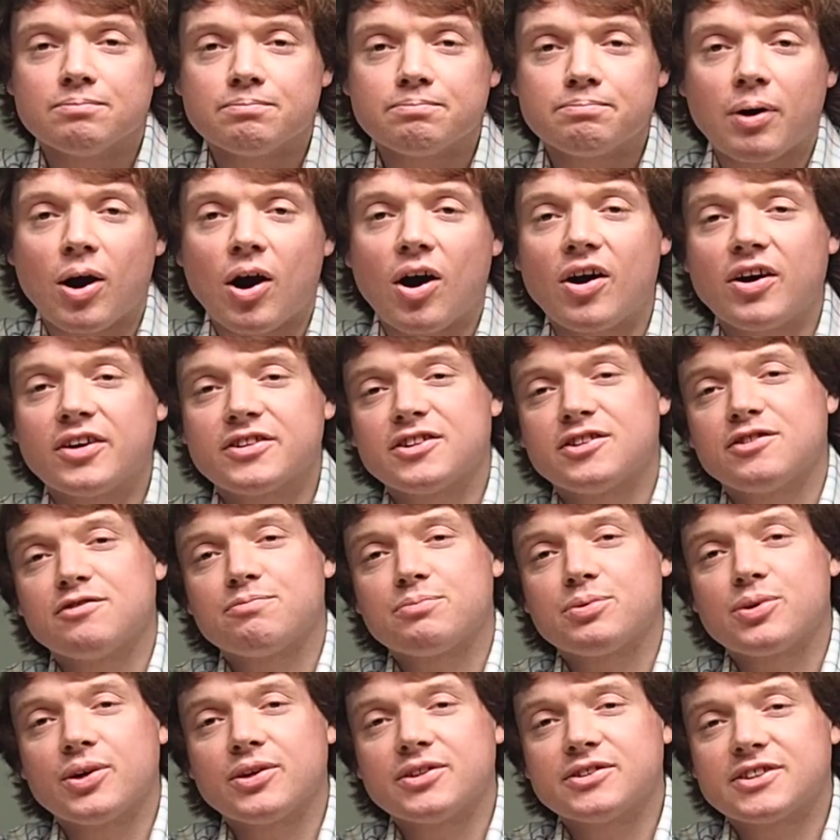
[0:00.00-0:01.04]
parts of
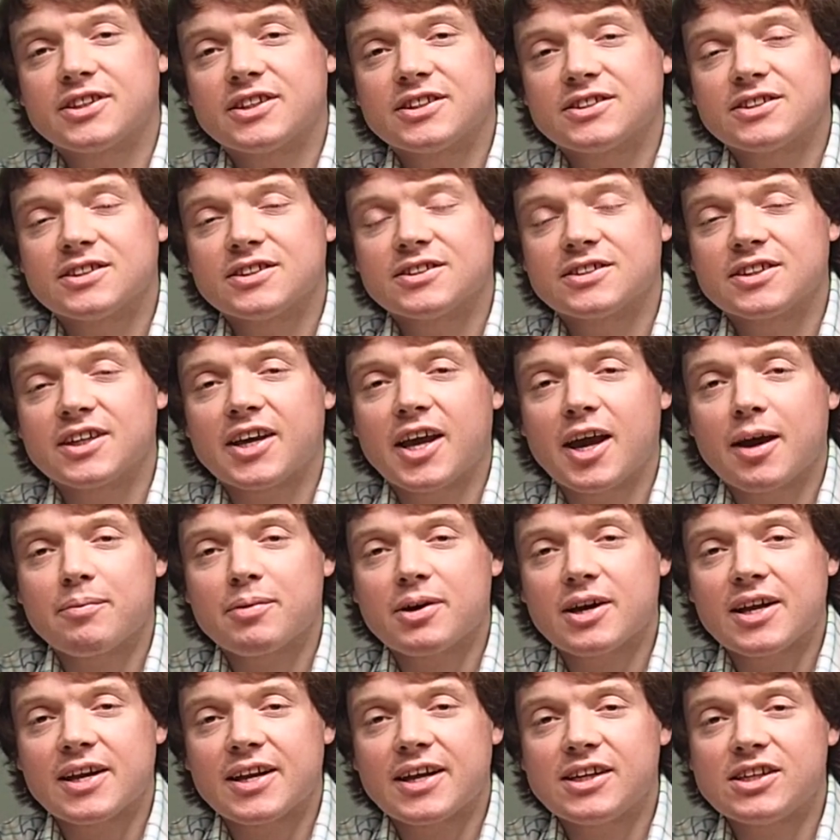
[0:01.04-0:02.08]
processes in
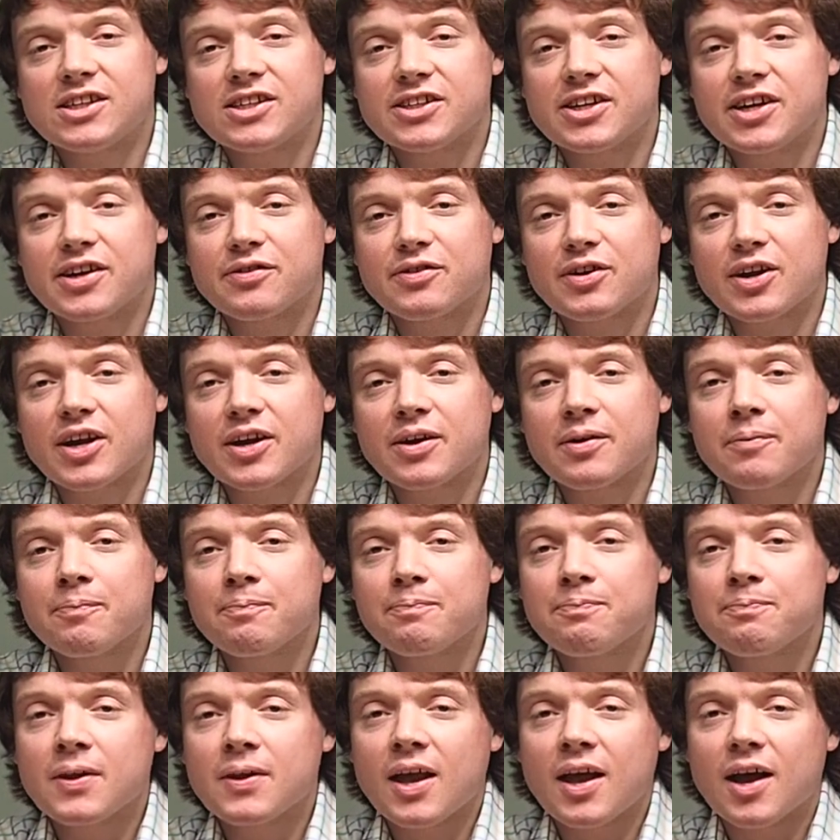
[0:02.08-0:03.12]
chemical engineering,
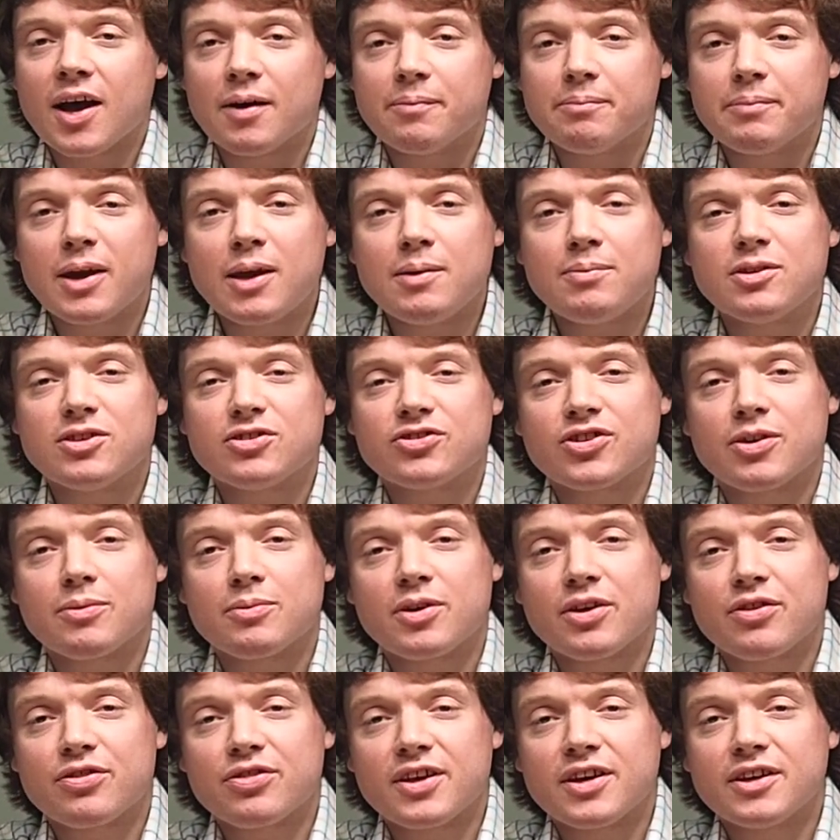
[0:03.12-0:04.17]
maybe
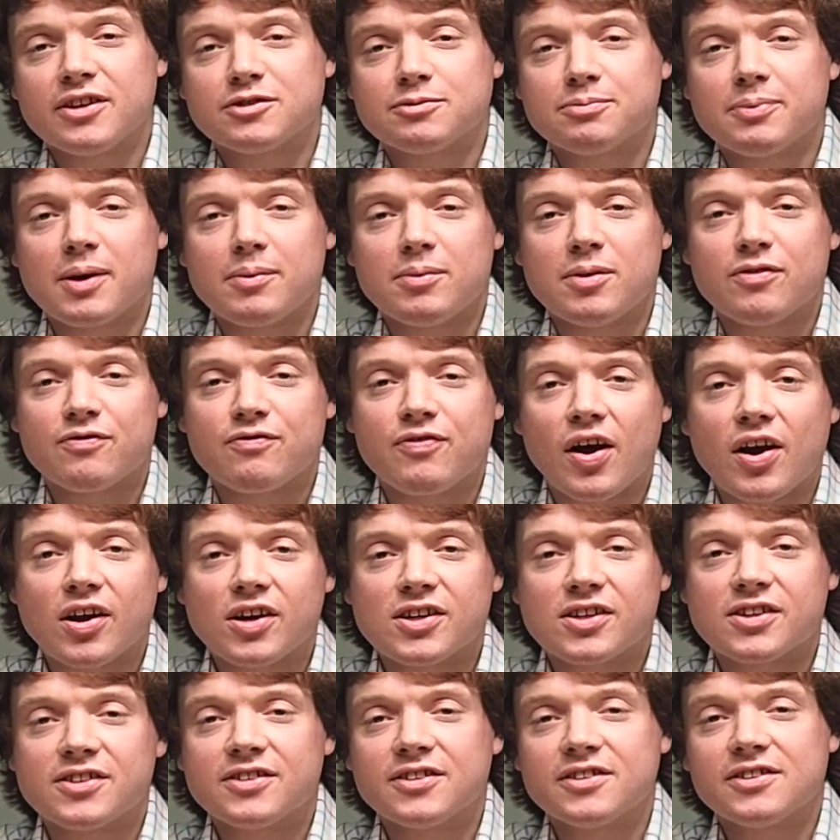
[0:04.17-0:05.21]
similar things, maybe
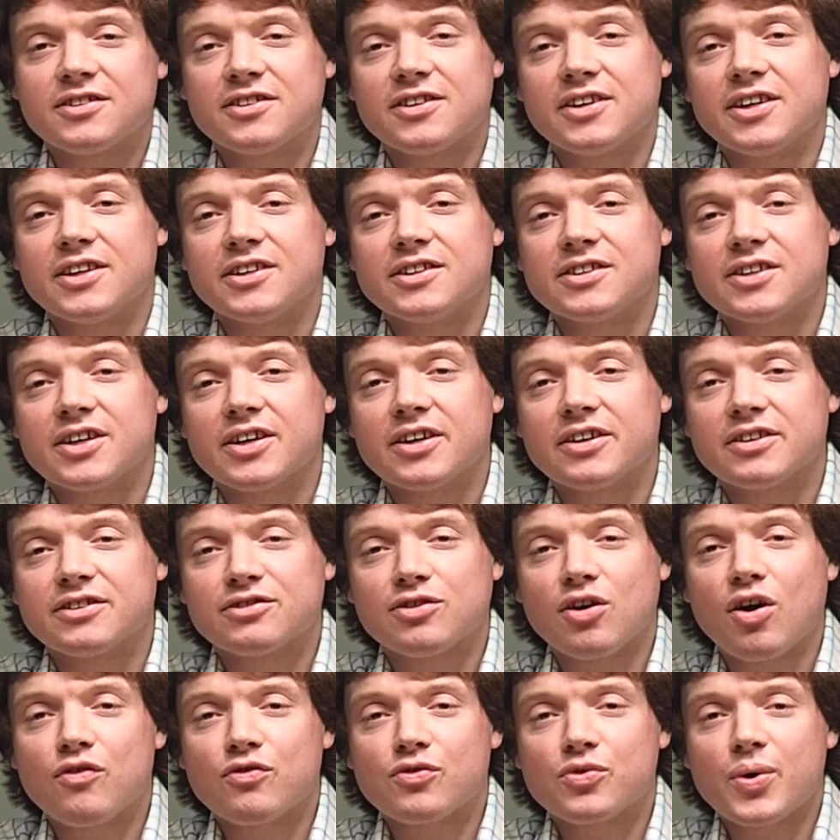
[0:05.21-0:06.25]
functions in
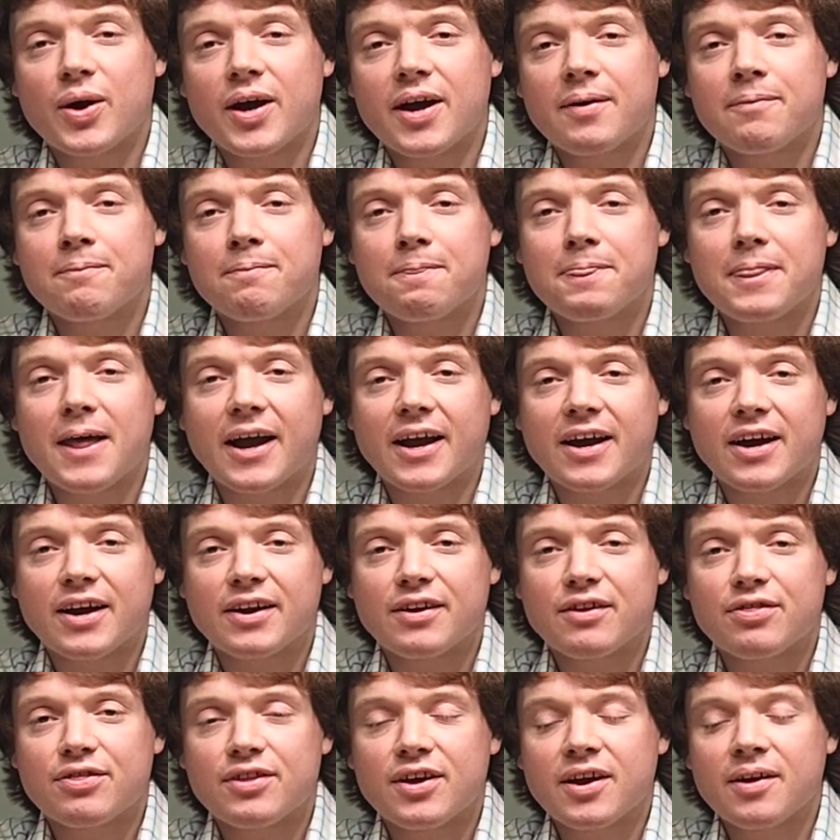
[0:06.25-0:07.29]
software, that kind
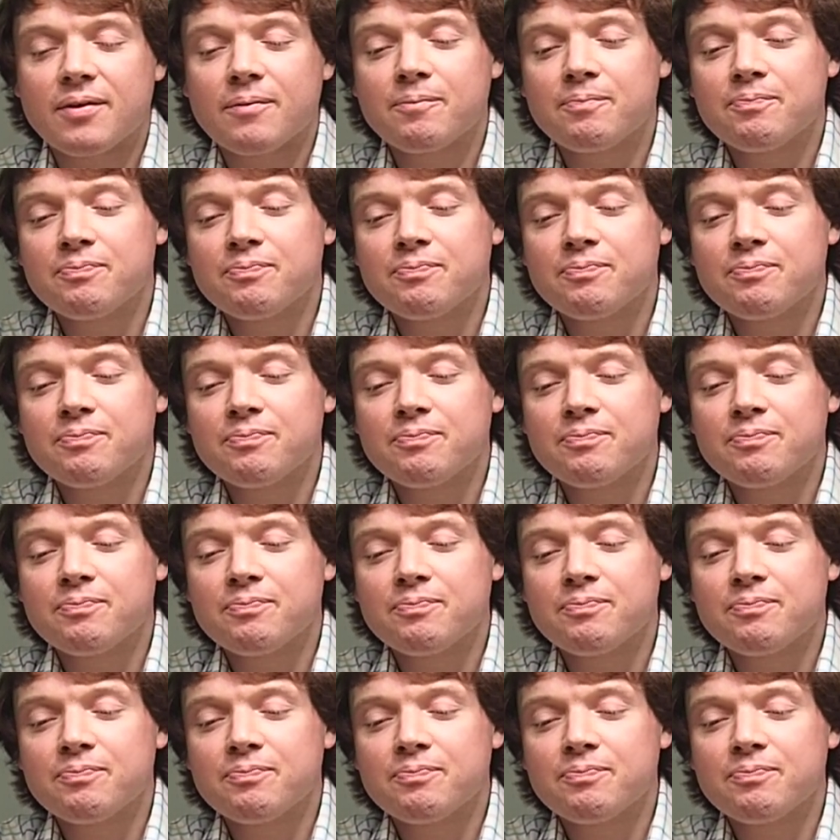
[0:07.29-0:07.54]
of thing.